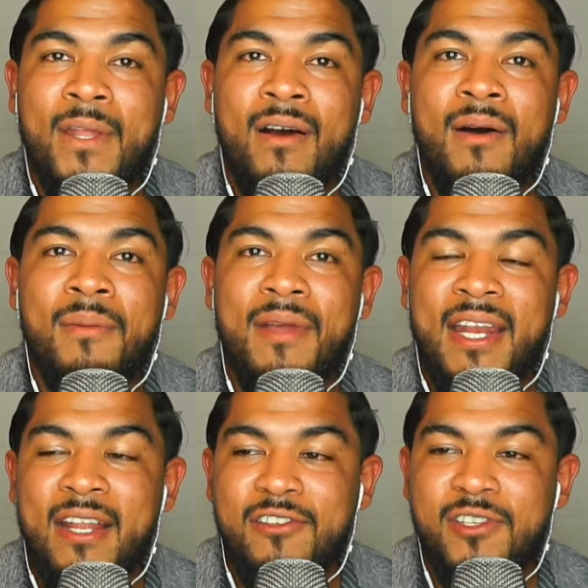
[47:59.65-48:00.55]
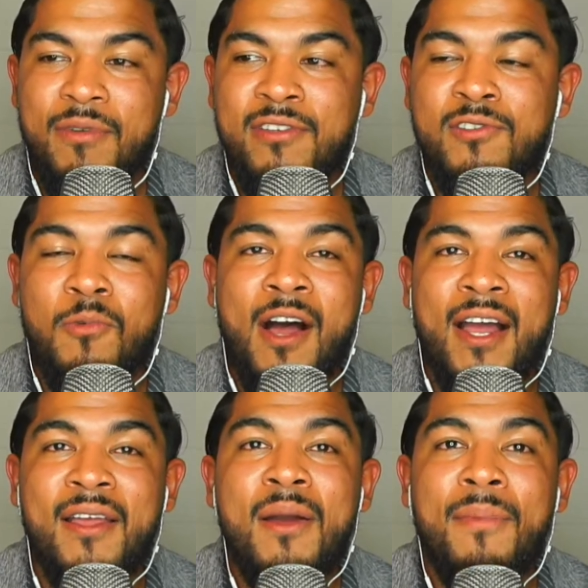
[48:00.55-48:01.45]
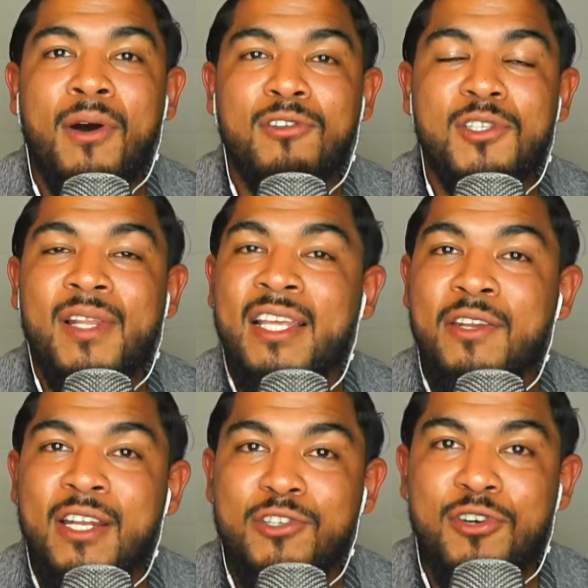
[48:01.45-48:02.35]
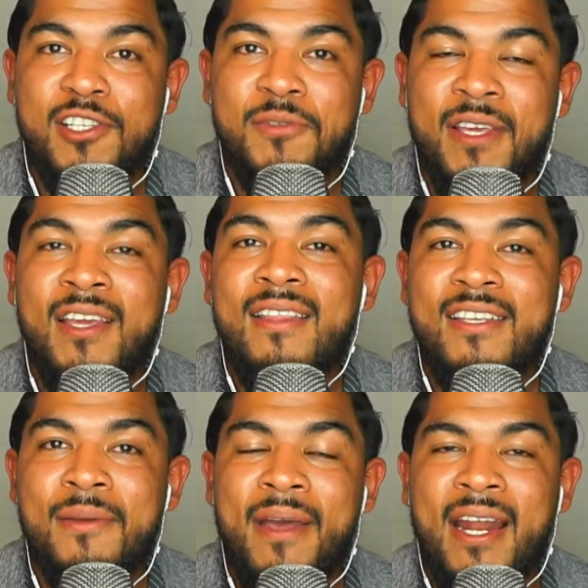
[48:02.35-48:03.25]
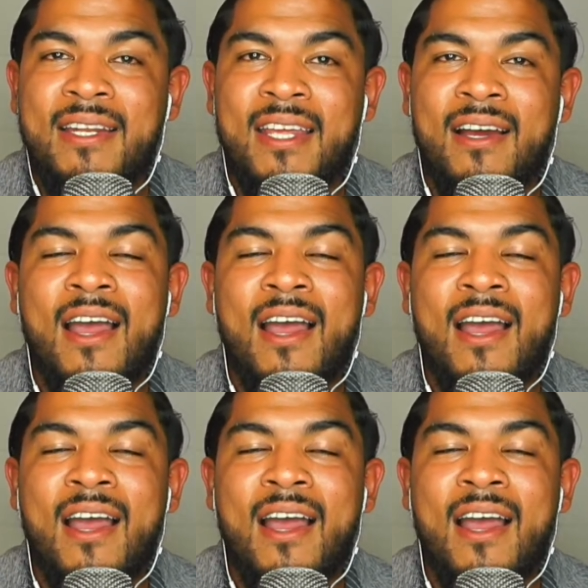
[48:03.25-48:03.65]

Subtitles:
And here's some reasons why. But ultimately, you need to trust me. It's a bad idea.